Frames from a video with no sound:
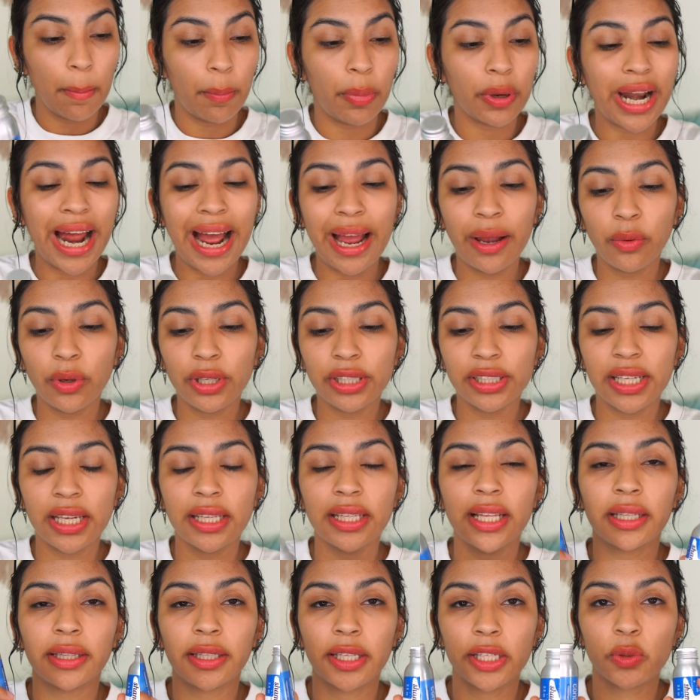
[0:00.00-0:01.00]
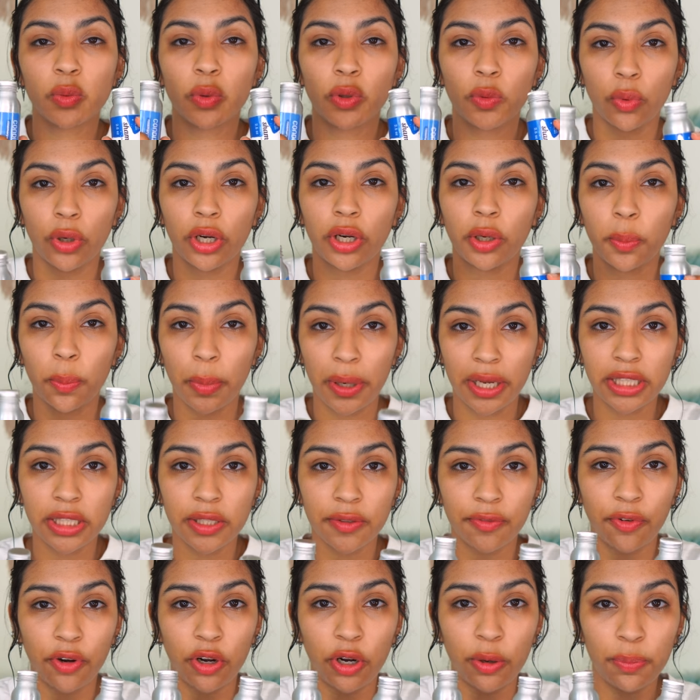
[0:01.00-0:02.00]
But I would say that this would work
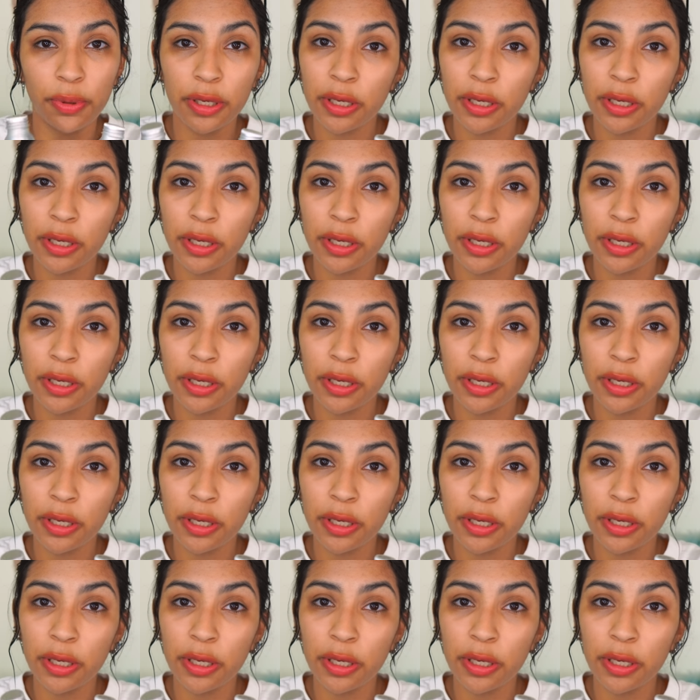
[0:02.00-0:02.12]
best for